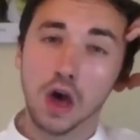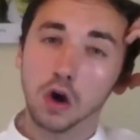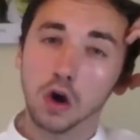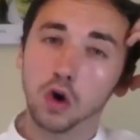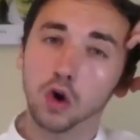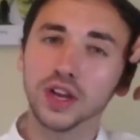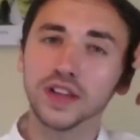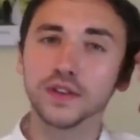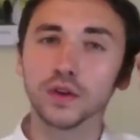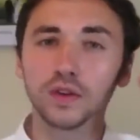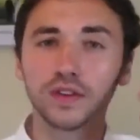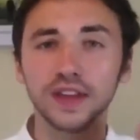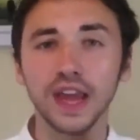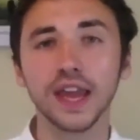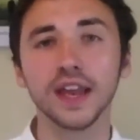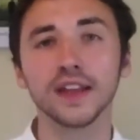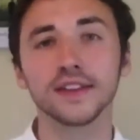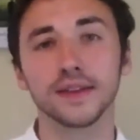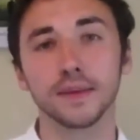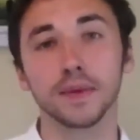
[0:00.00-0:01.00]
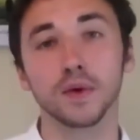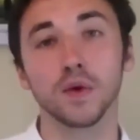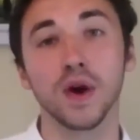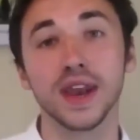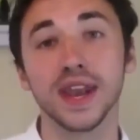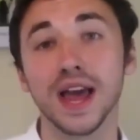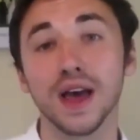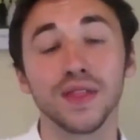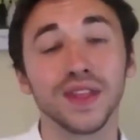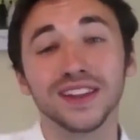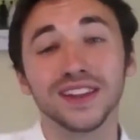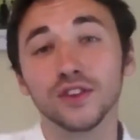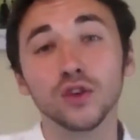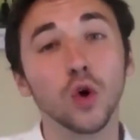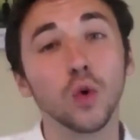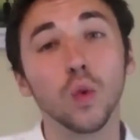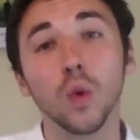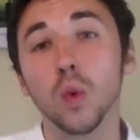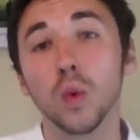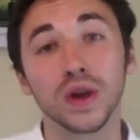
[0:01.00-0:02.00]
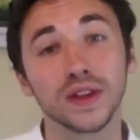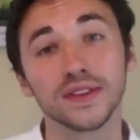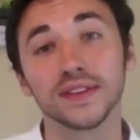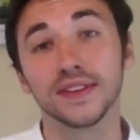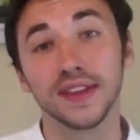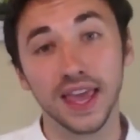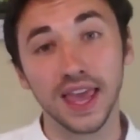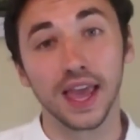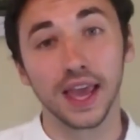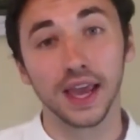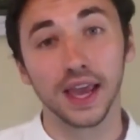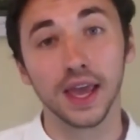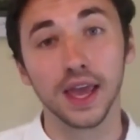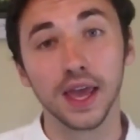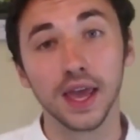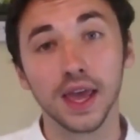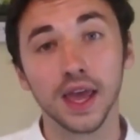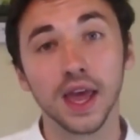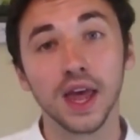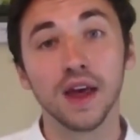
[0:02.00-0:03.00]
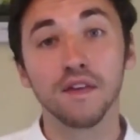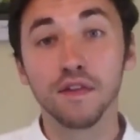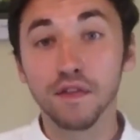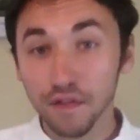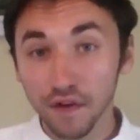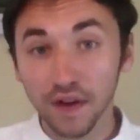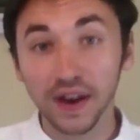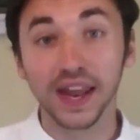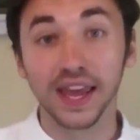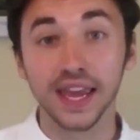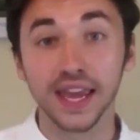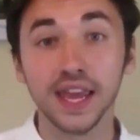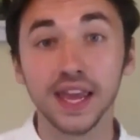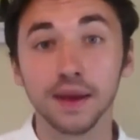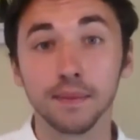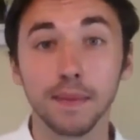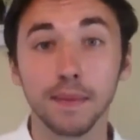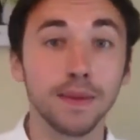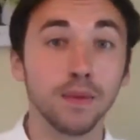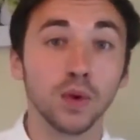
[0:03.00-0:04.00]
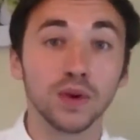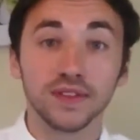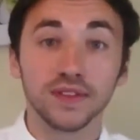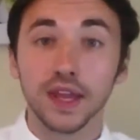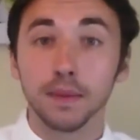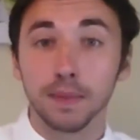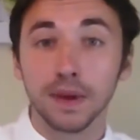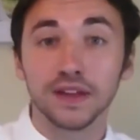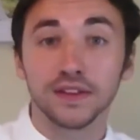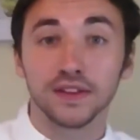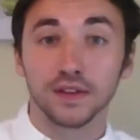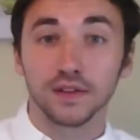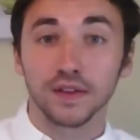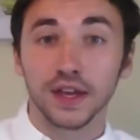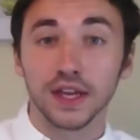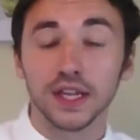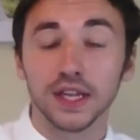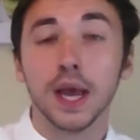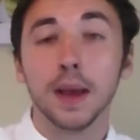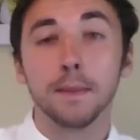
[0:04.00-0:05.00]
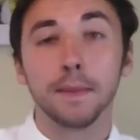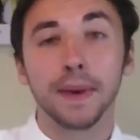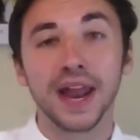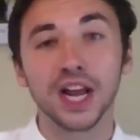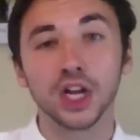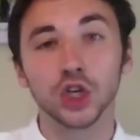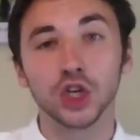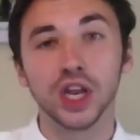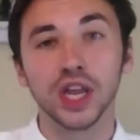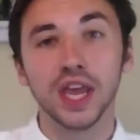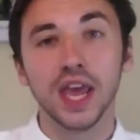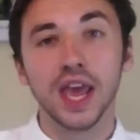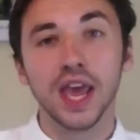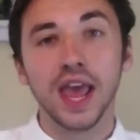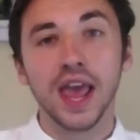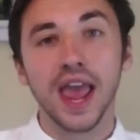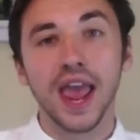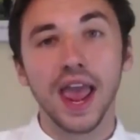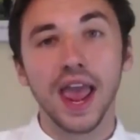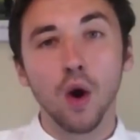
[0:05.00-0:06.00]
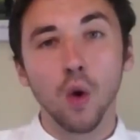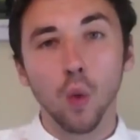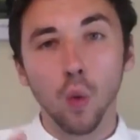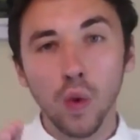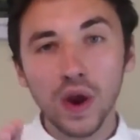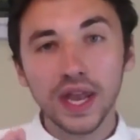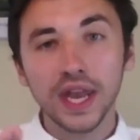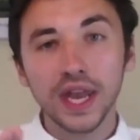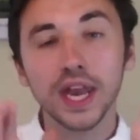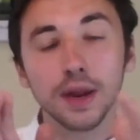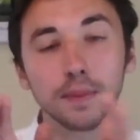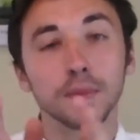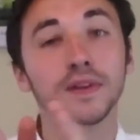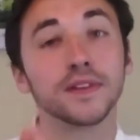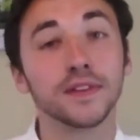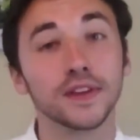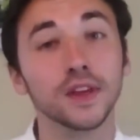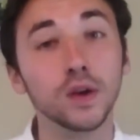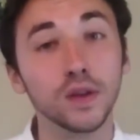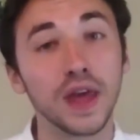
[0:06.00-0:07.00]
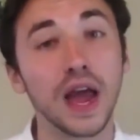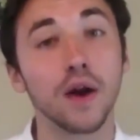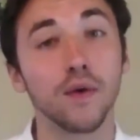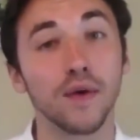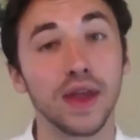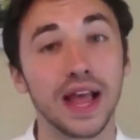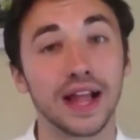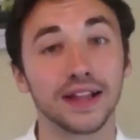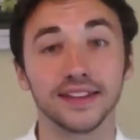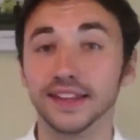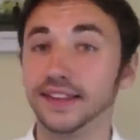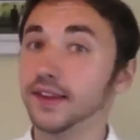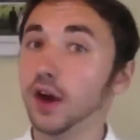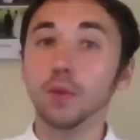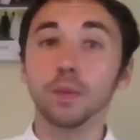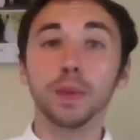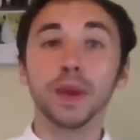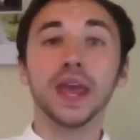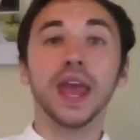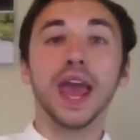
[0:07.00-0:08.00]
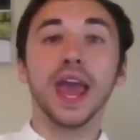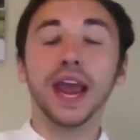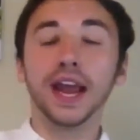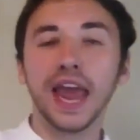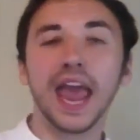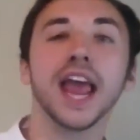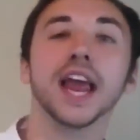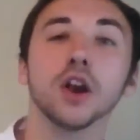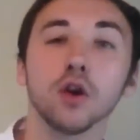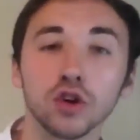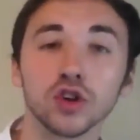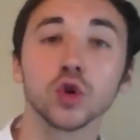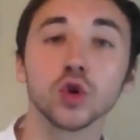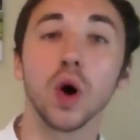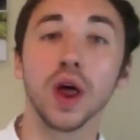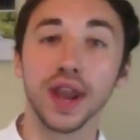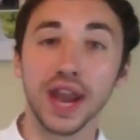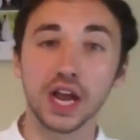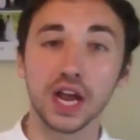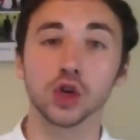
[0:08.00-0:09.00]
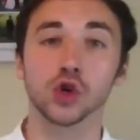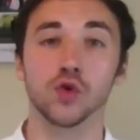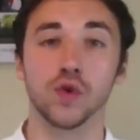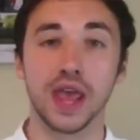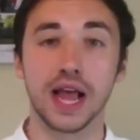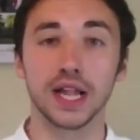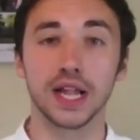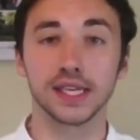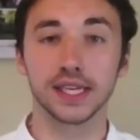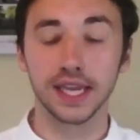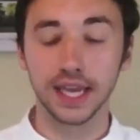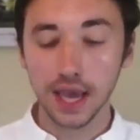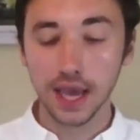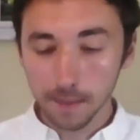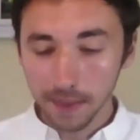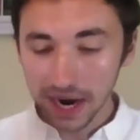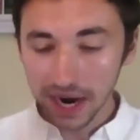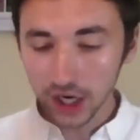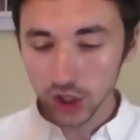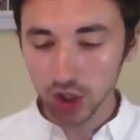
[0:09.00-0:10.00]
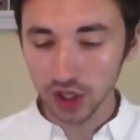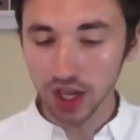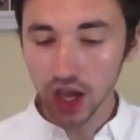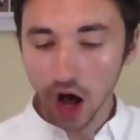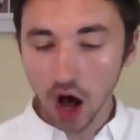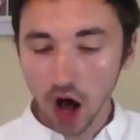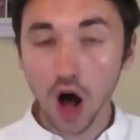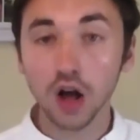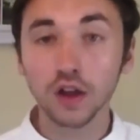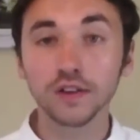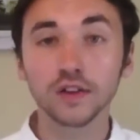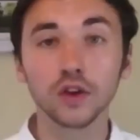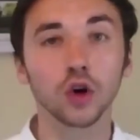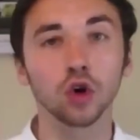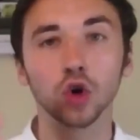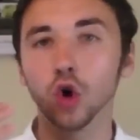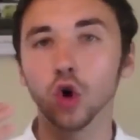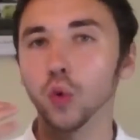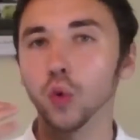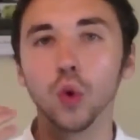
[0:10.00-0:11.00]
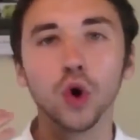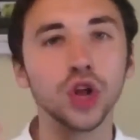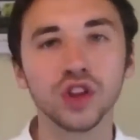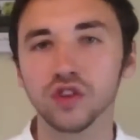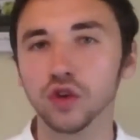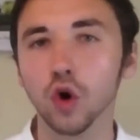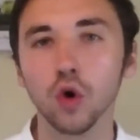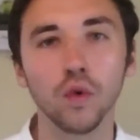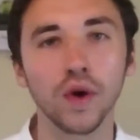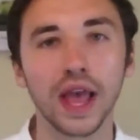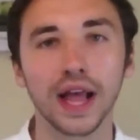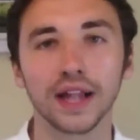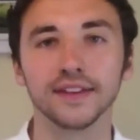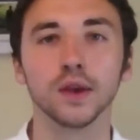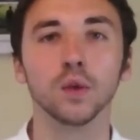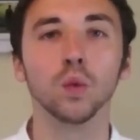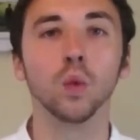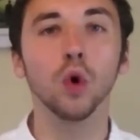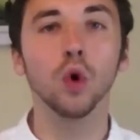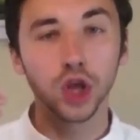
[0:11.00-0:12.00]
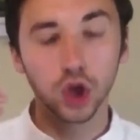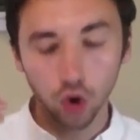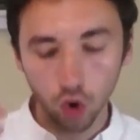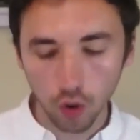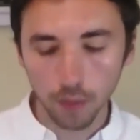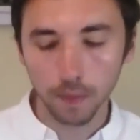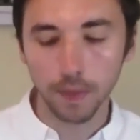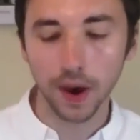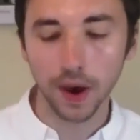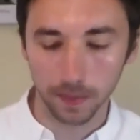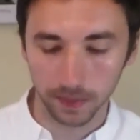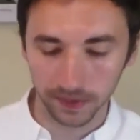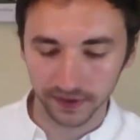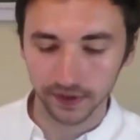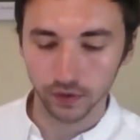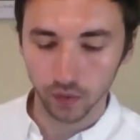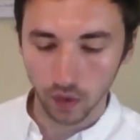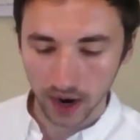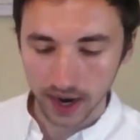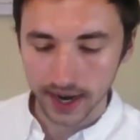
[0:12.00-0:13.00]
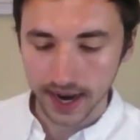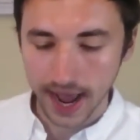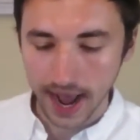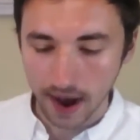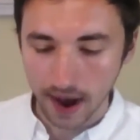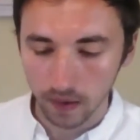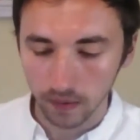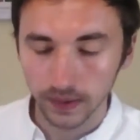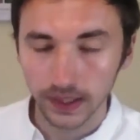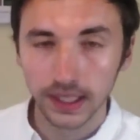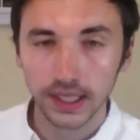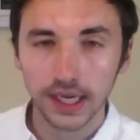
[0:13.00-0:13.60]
God is ordaining something right now that is not what we're seeing fully. Maybe we're seeing bits of it, but actually we need to pursue that reality. Don't be ignorant to our natural reality, but actually ask God, God, what is your reality? What are your purposes right now?